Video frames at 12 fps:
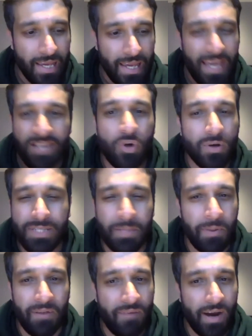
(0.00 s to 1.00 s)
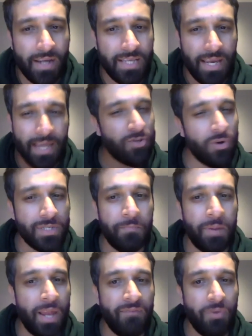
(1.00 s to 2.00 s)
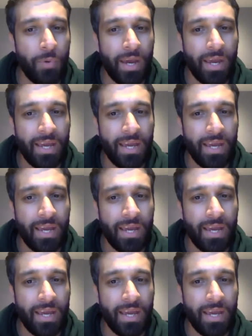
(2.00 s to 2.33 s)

a simple fighter. He's not a simple heavyweight.